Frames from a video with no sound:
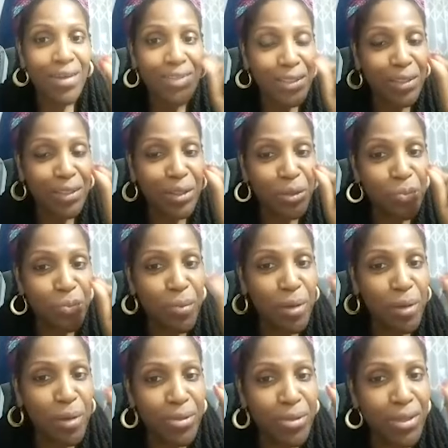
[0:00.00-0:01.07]
The little
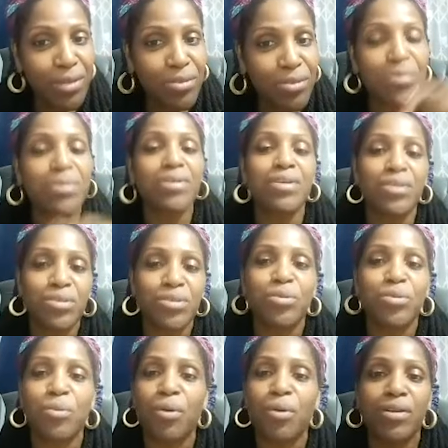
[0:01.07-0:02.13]
pebble that drops
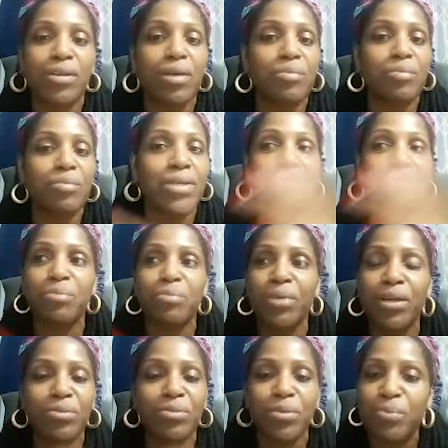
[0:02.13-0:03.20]
into the water that makes the
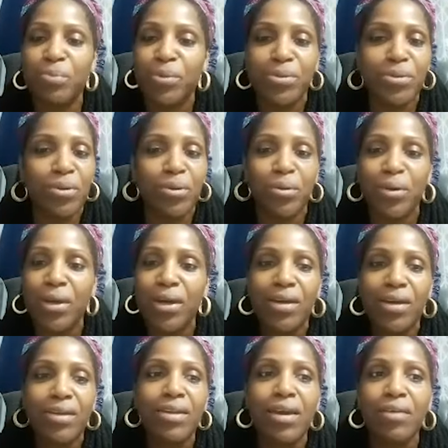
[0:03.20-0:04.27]
biggest ripple. So
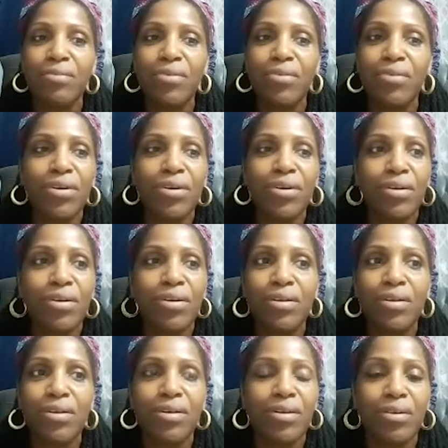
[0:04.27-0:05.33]
never
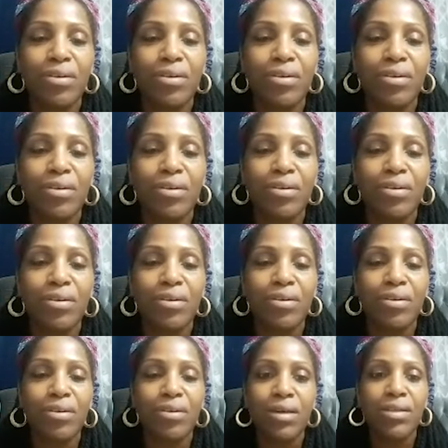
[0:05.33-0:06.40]

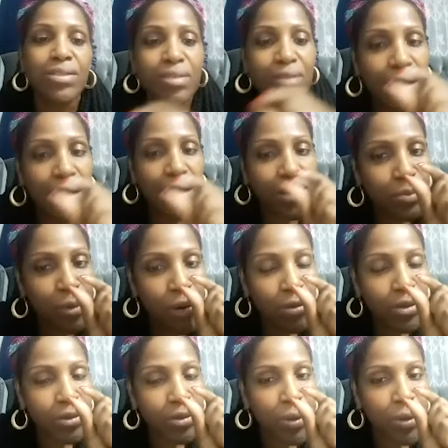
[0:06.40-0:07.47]
underestimate
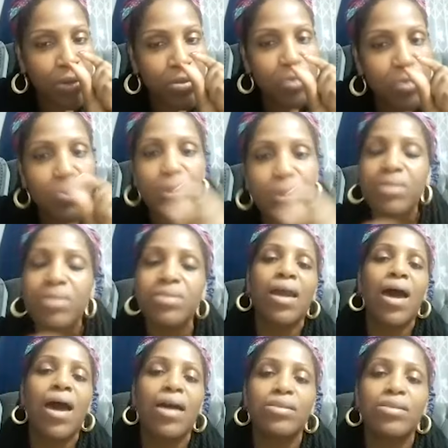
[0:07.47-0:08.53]
that small little puzzle
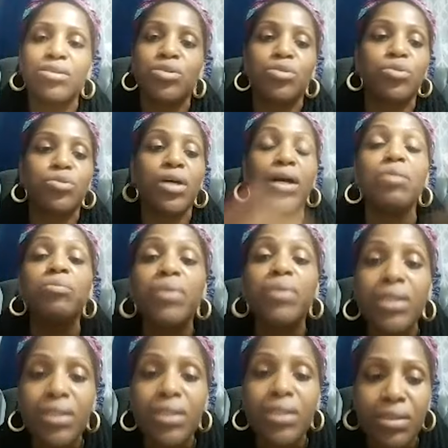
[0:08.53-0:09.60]
piece that adds to the
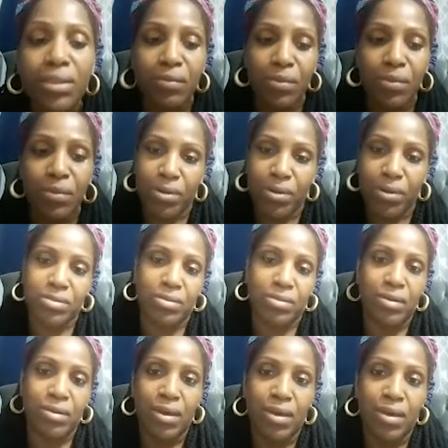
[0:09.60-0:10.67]
completion of the
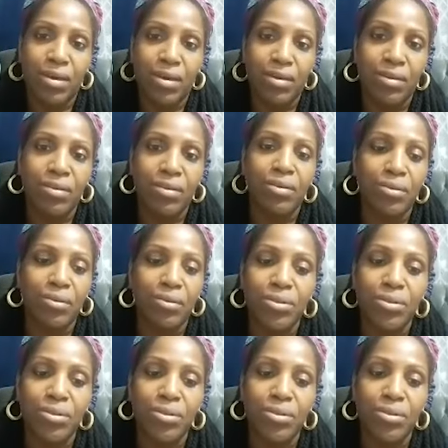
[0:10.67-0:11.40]
puzzle, you know?